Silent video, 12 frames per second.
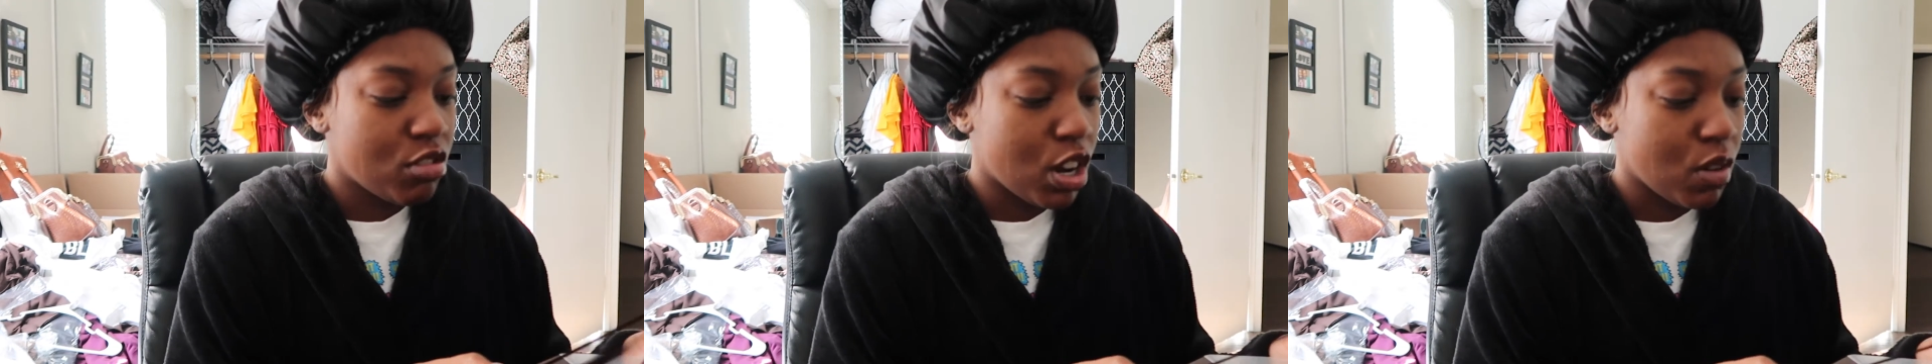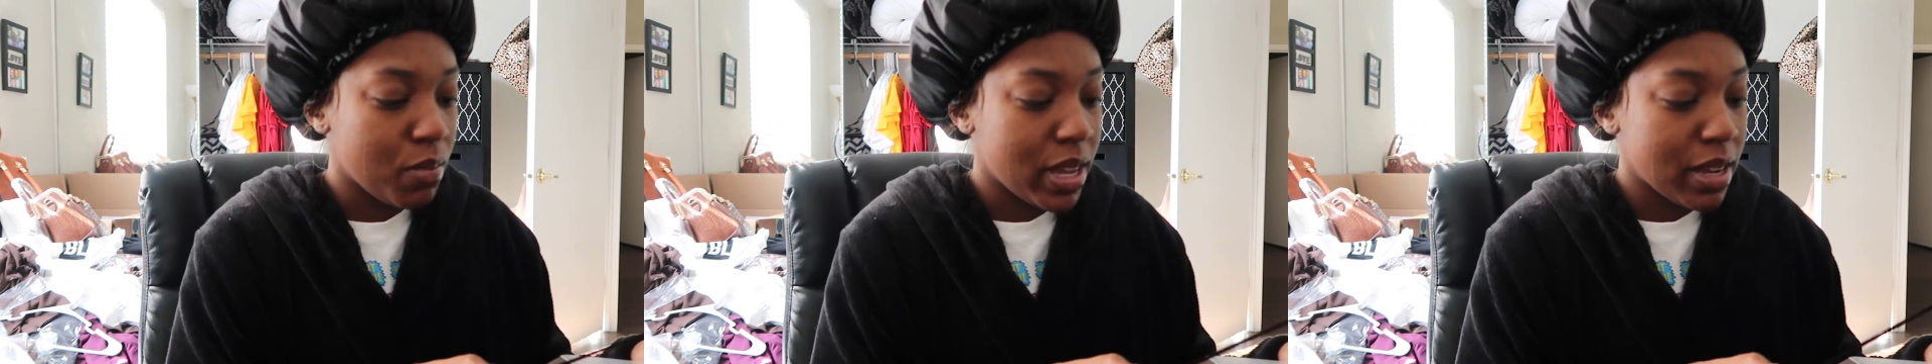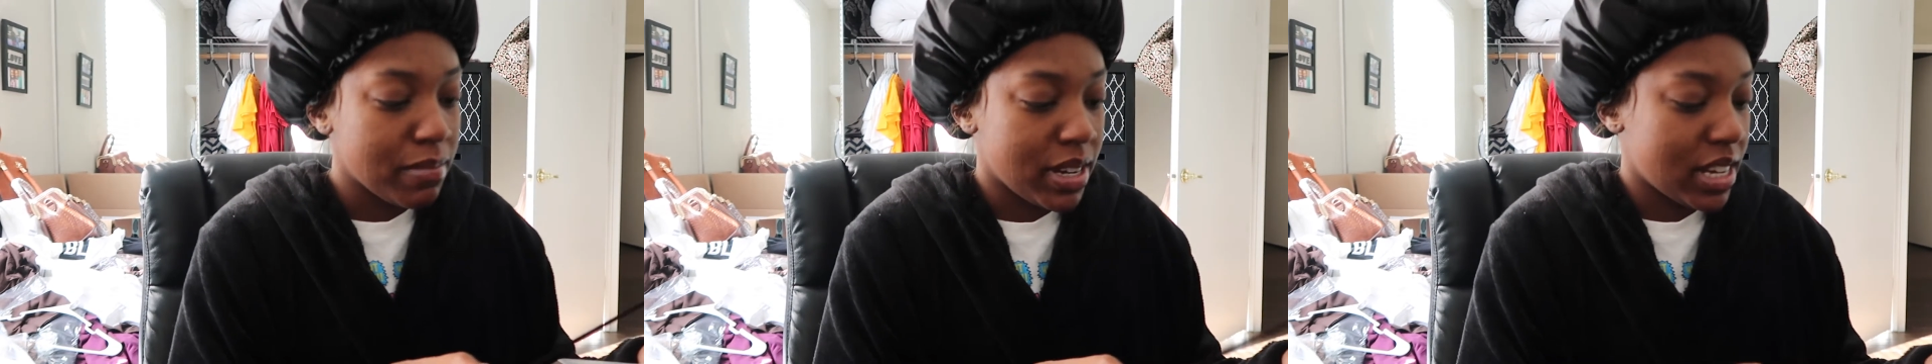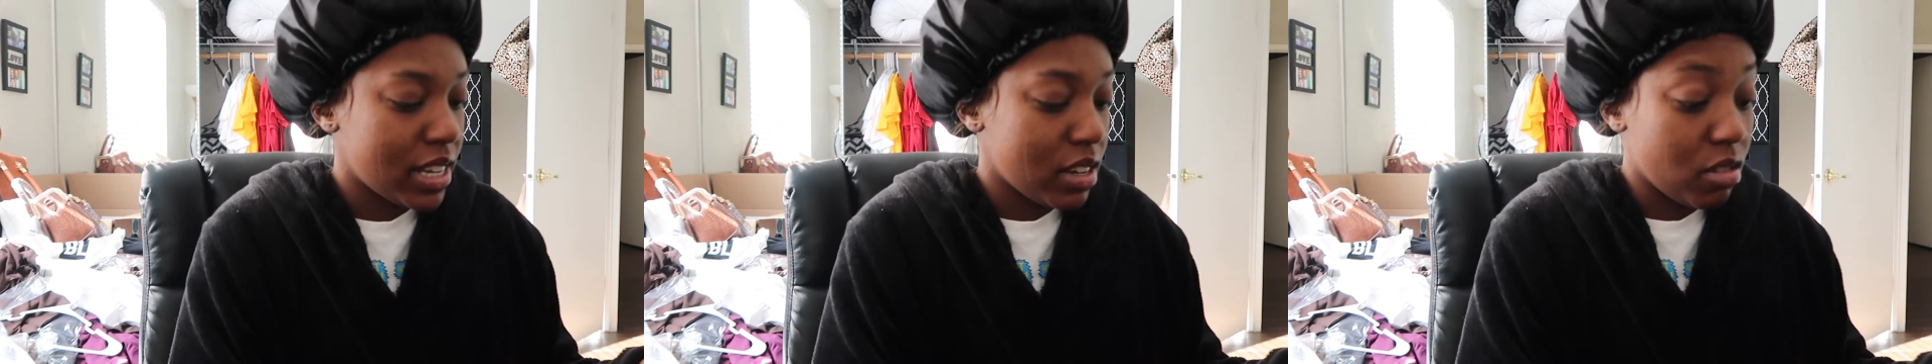don't make
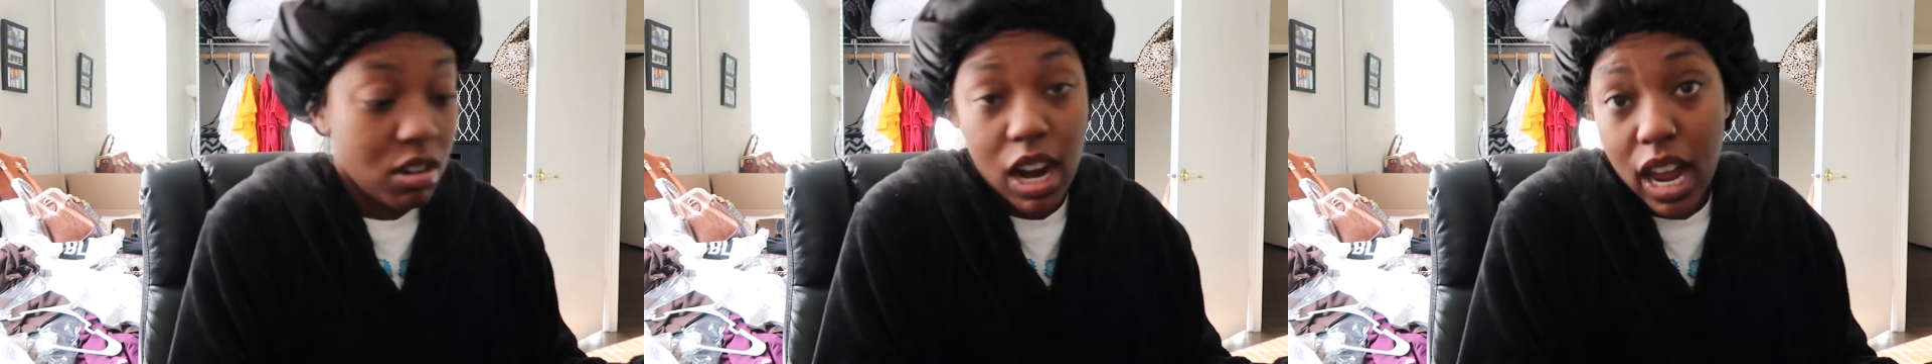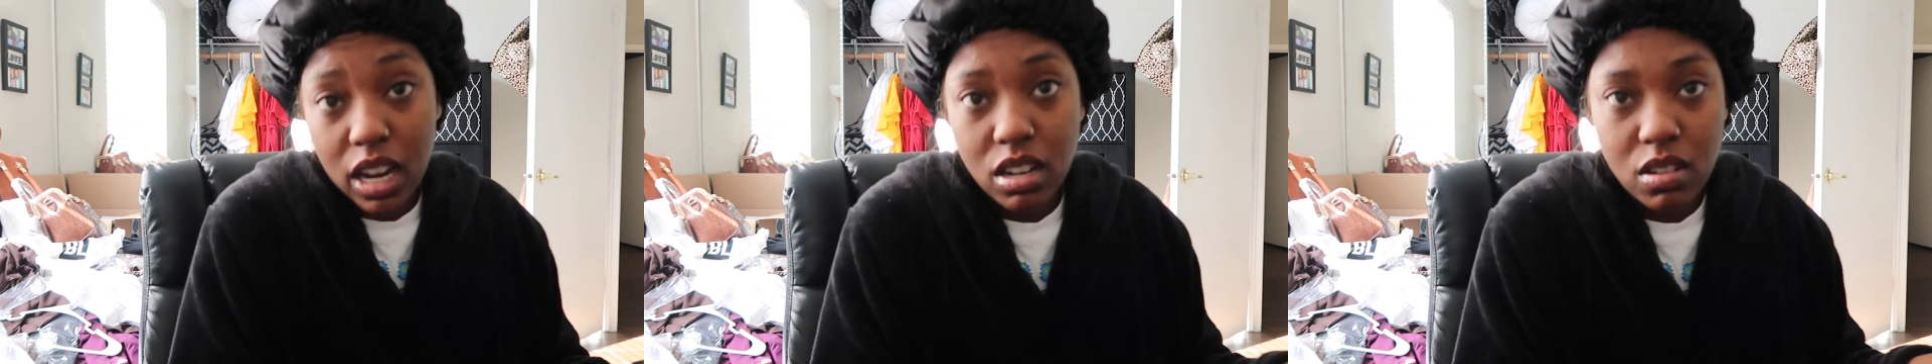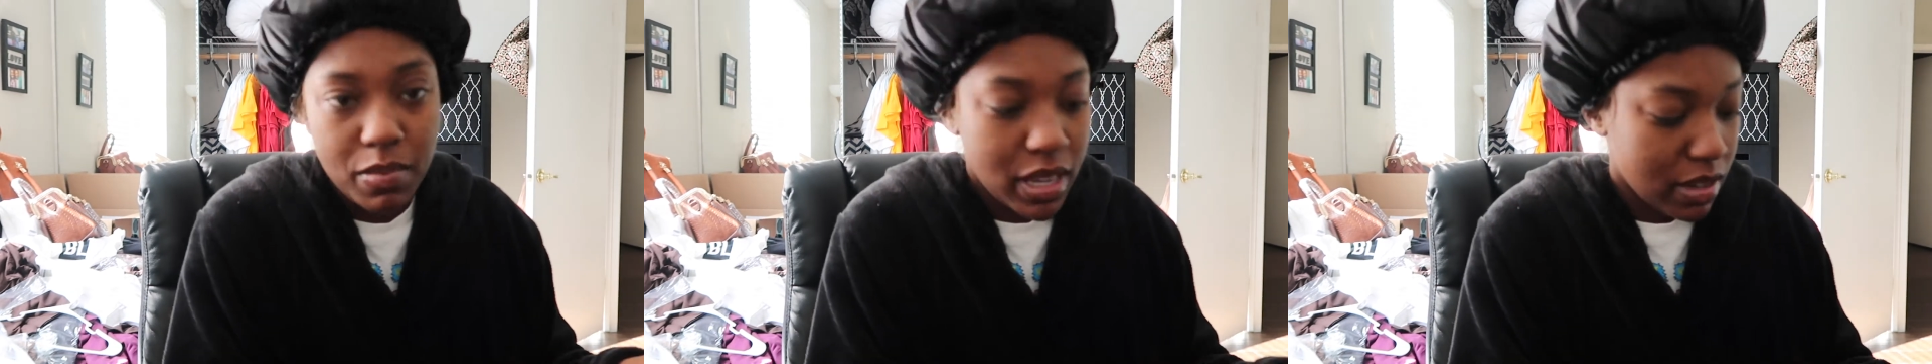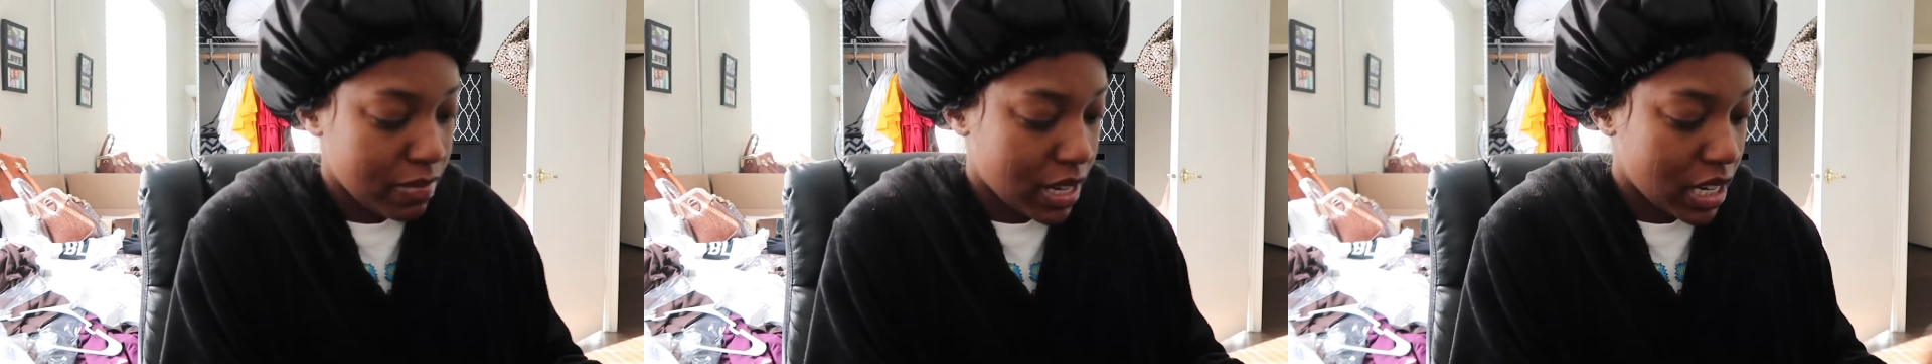money or i don't
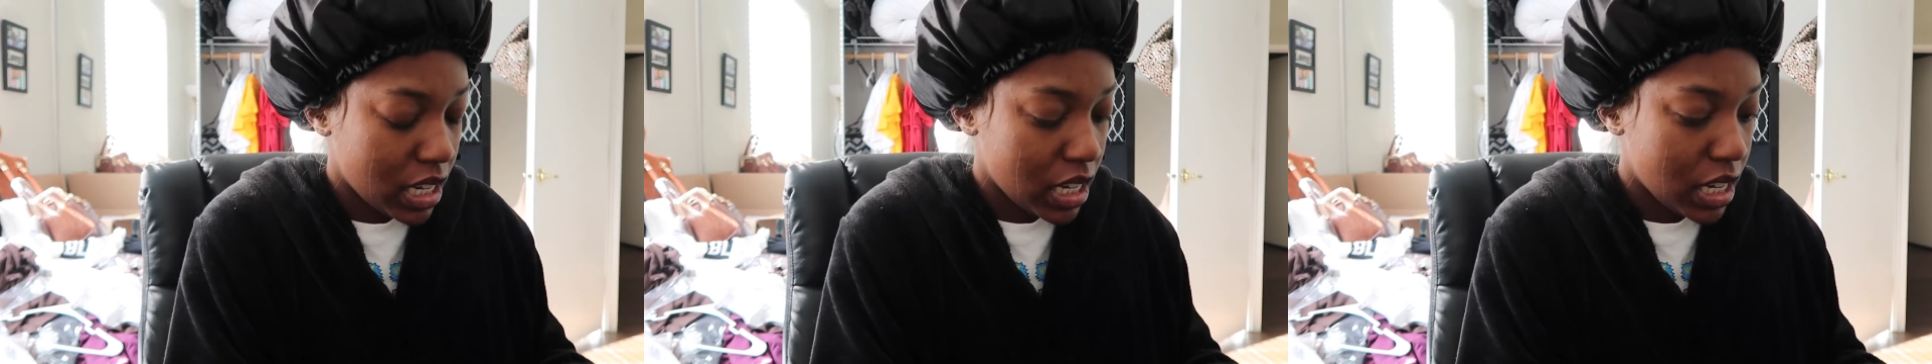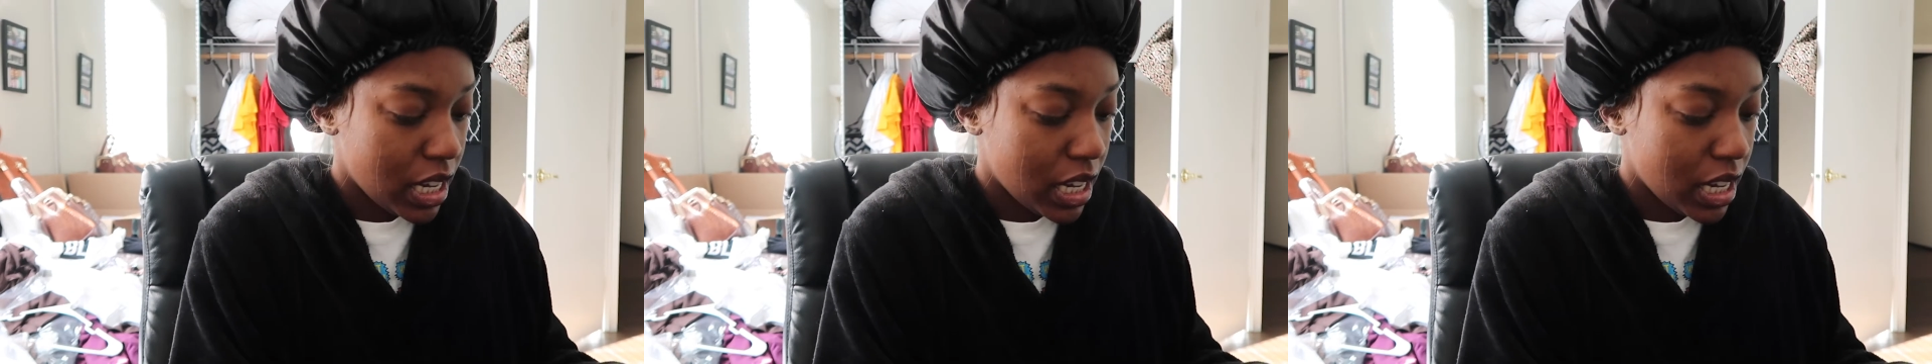make money